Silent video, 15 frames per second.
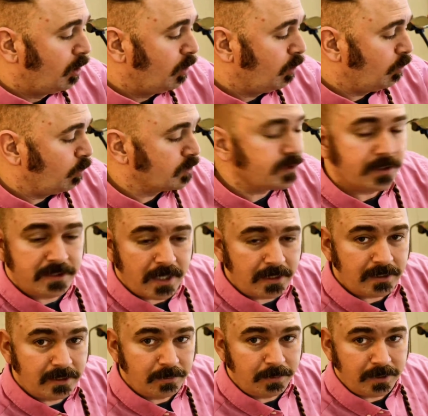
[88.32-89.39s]
was
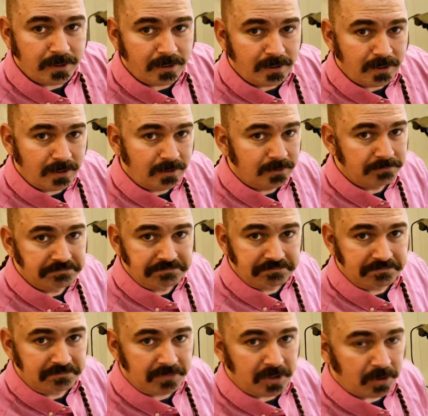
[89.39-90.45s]
intended to be,
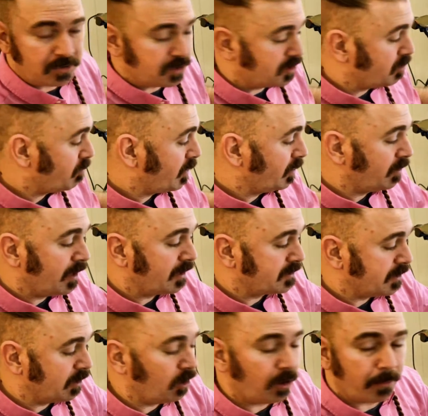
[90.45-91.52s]
you know, just a regular
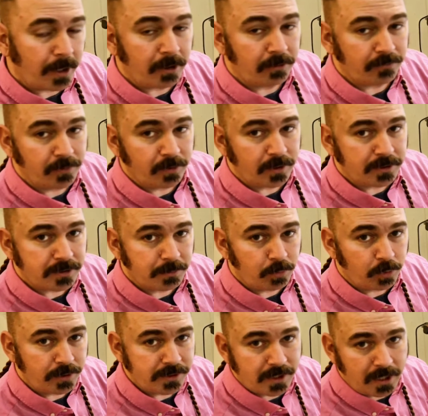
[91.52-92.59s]
XLR microphone at some
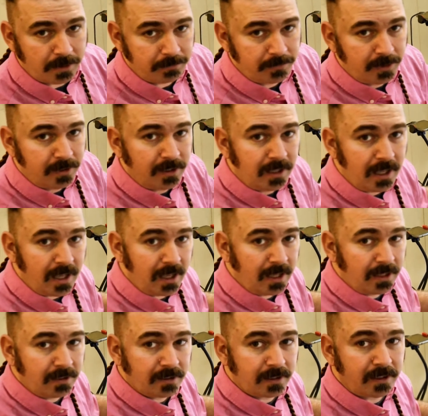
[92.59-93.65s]
point in time,
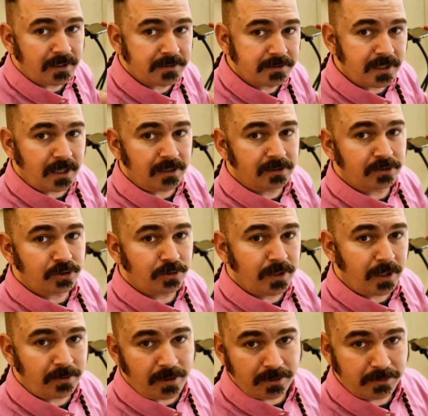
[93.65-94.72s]
and I guess that turned
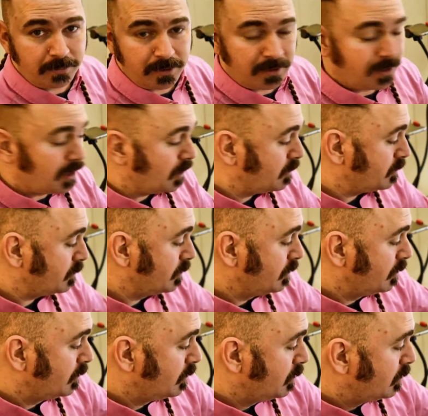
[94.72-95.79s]
out not to be the case.
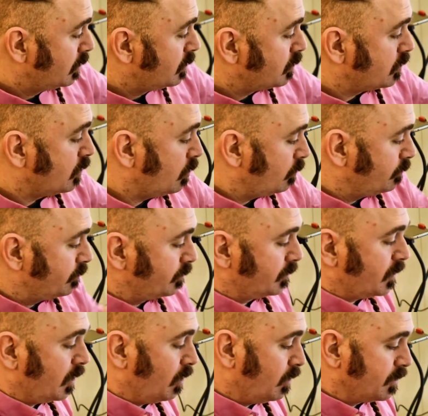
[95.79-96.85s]
So
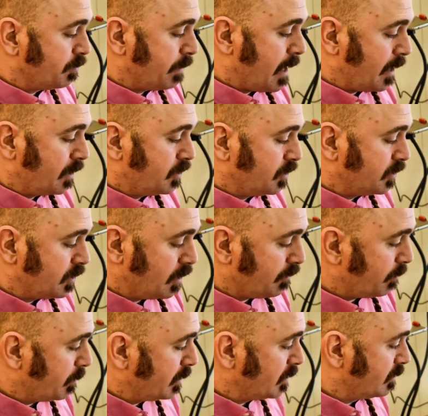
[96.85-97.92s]
got all this packaging
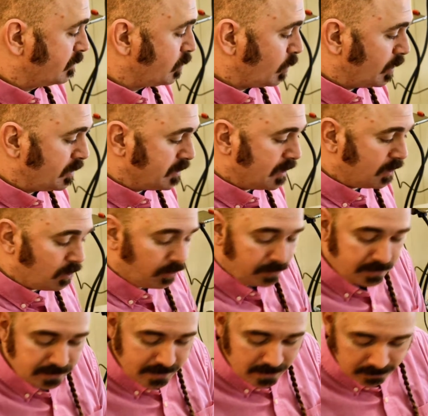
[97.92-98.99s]
stuff. I'm going to go ahead and take all
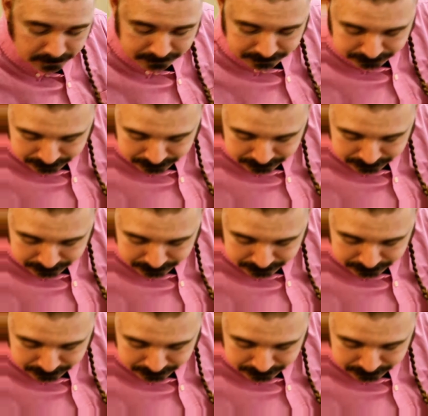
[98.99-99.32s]
these out.